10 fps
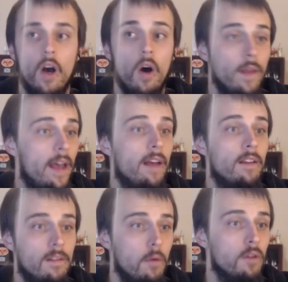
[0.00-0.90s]
yes,
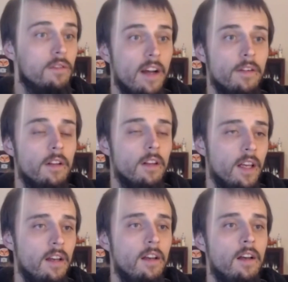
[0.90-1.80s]
most definitely.
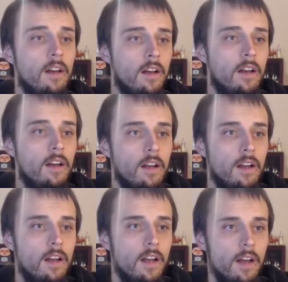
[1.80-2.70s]

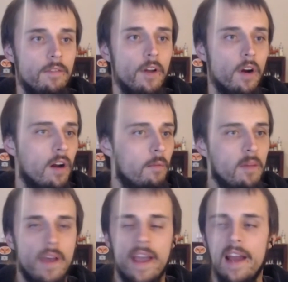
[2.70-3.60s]
If they're going to be
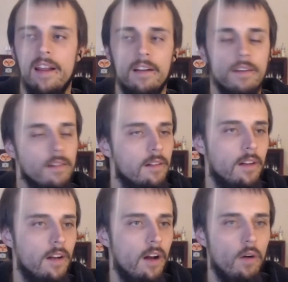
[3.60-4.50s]
banning,
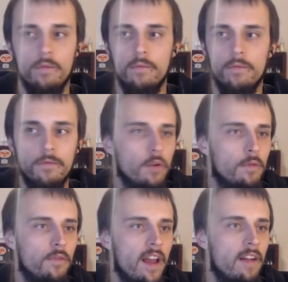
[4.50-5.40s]
fruit
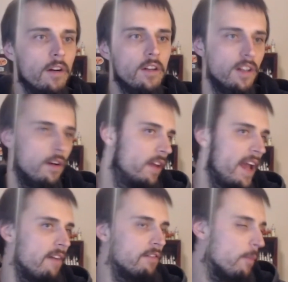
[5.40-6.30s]
flavors and only have
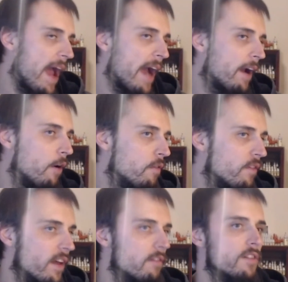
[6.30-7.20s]
tobacco
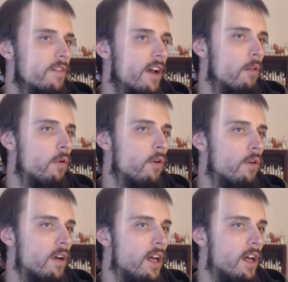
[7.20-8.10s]
flavors available,
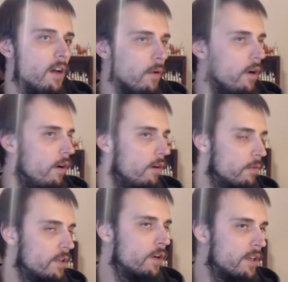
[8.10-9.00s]
well, when
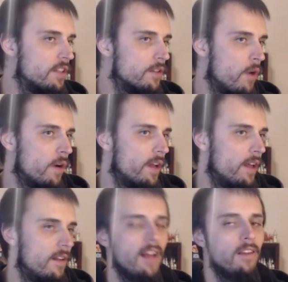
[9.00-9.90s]
you quit smoking,
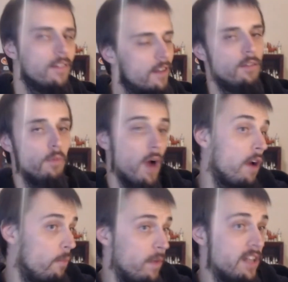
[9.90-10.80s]
this is why I don't
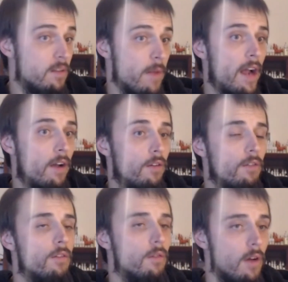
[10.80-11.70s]
mix tobaccos.
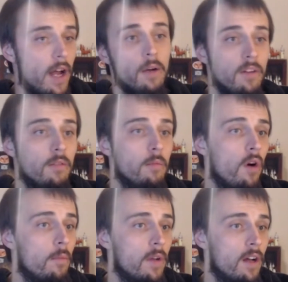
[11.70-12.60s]
I quit smoking
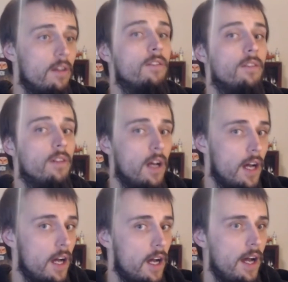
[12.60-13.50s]
because
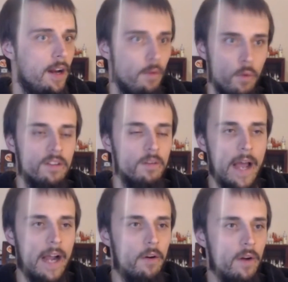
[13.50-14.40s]
I didn't want
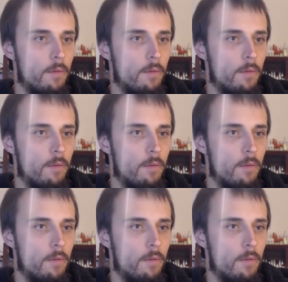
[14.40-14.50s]
tobacco anymore.